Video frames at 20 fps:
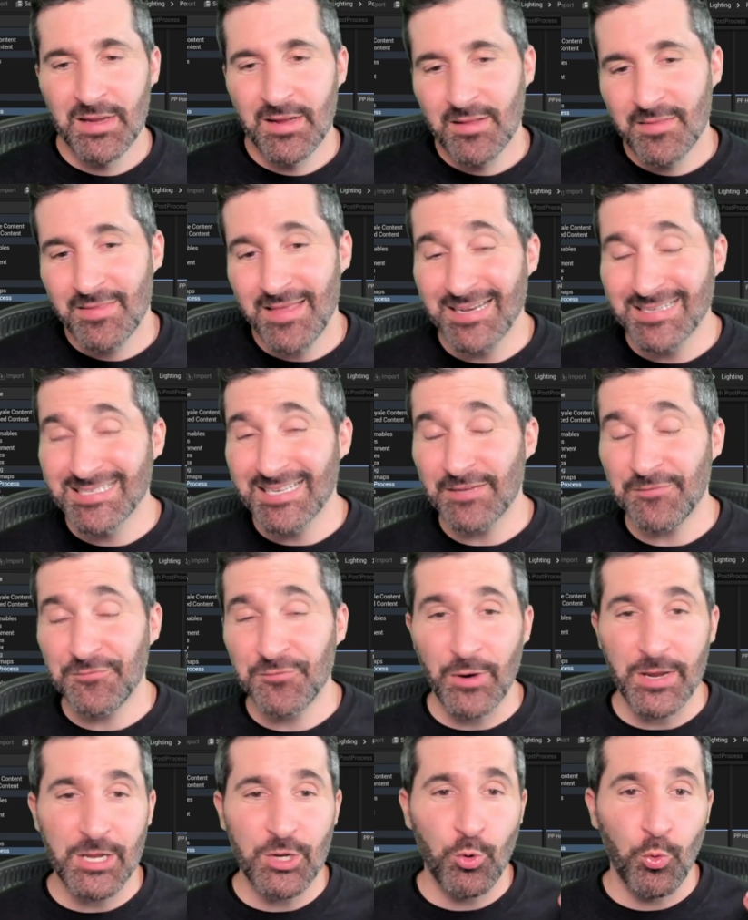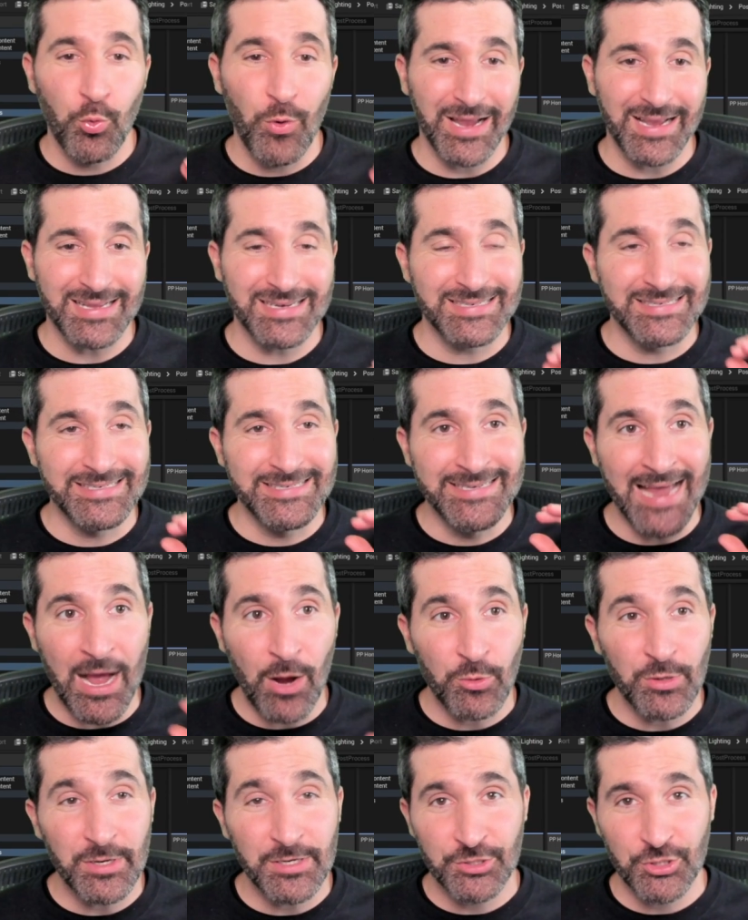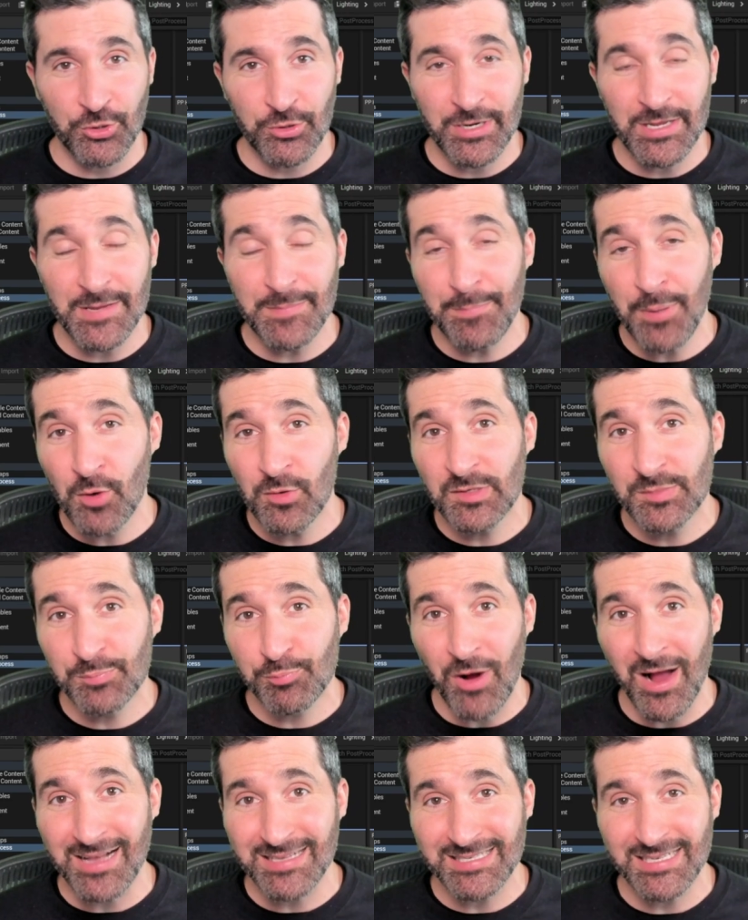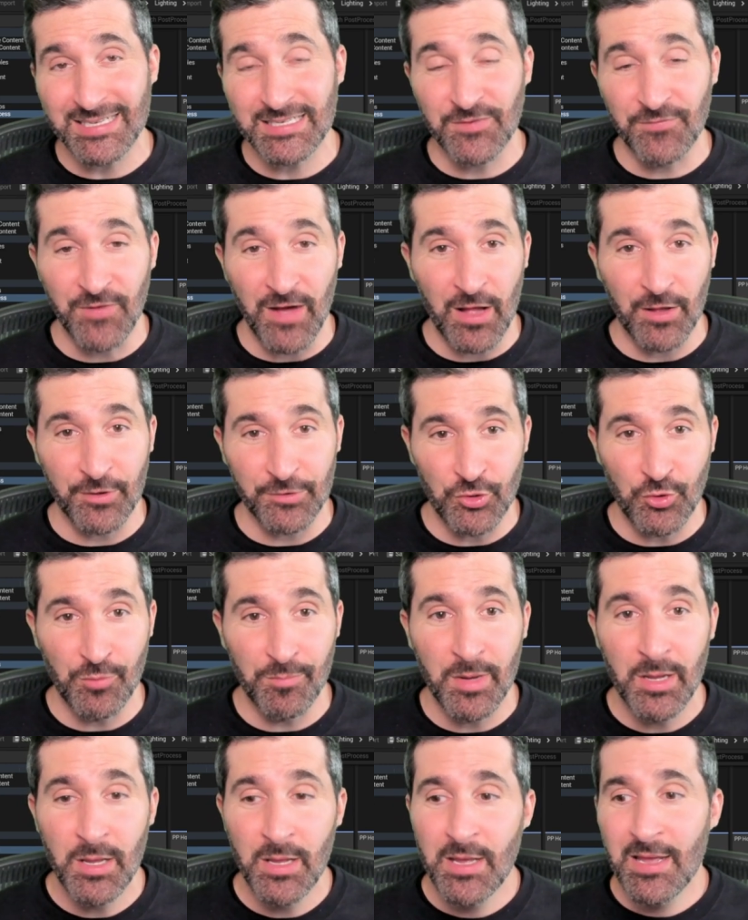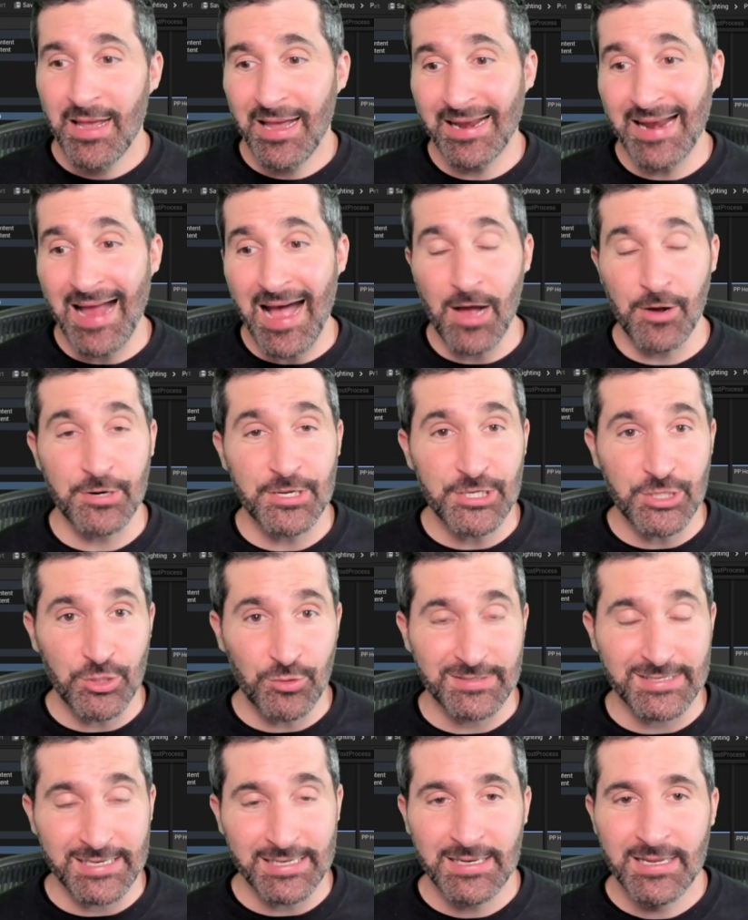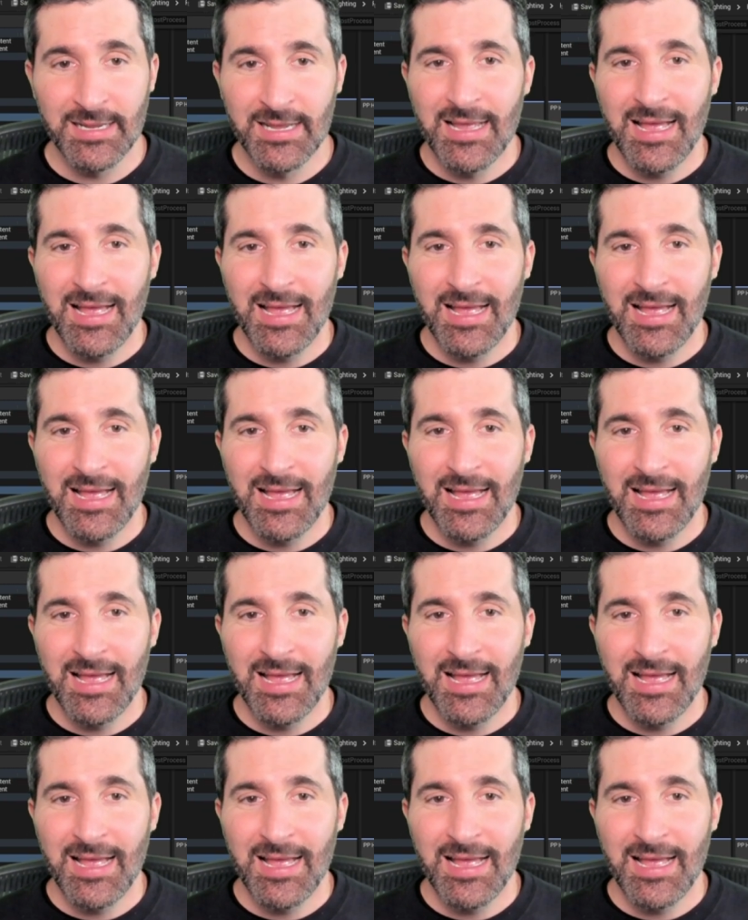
That is it for a quick down and dirty post-process volume and how to use it.